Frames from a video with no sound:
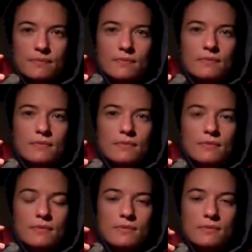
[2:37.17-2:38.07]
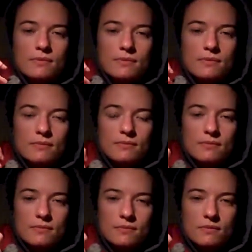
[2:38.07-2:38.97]

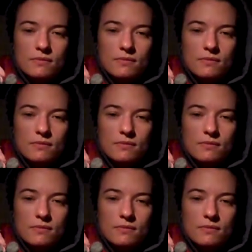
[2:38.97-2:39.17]
No one is speaking in this clip.